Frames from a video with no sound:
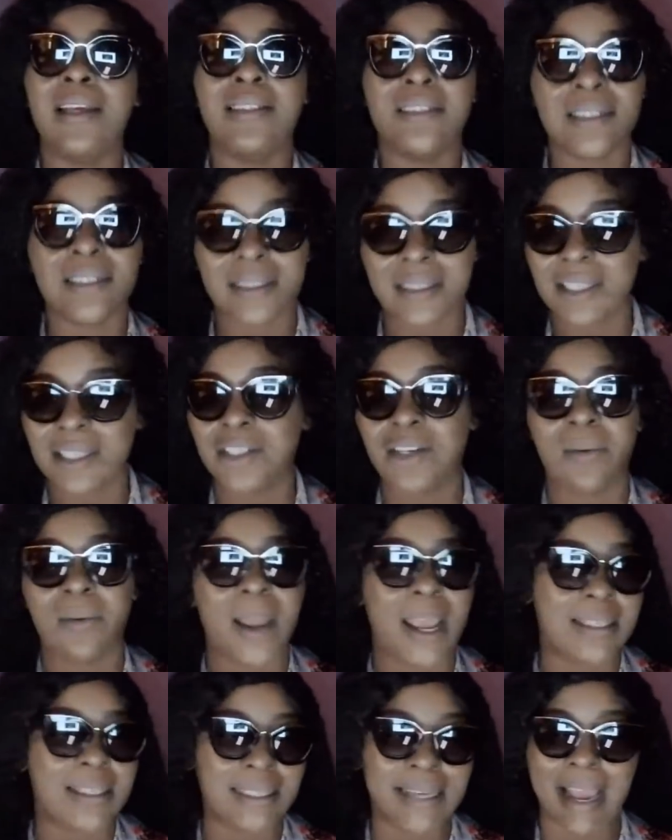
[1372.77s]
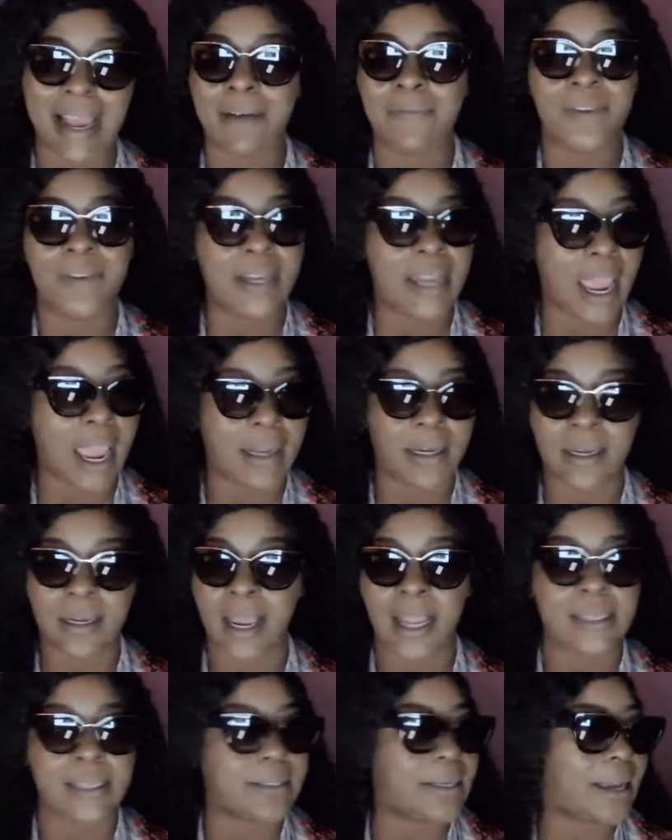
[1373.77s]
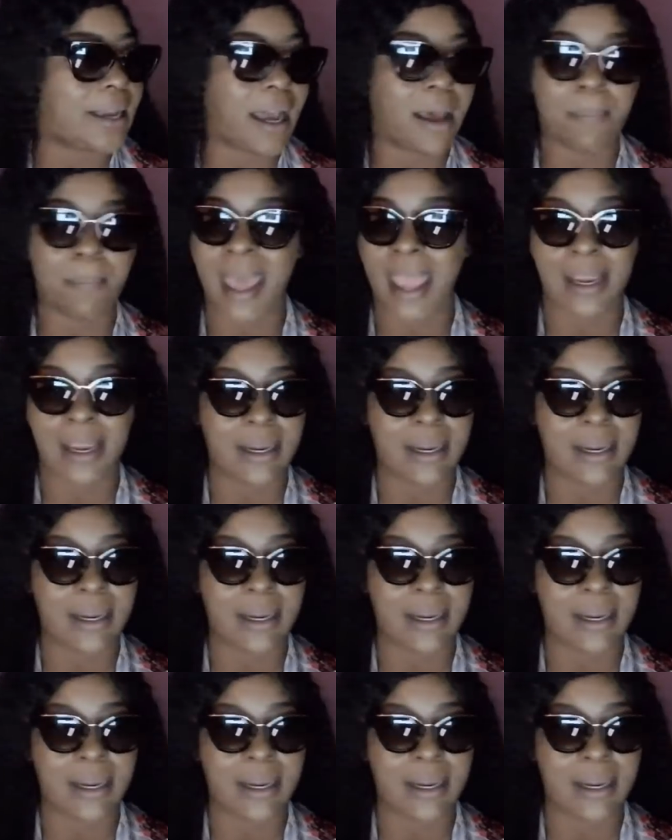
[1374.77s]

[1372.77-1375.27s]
Just sit your ass down for 90 days and come back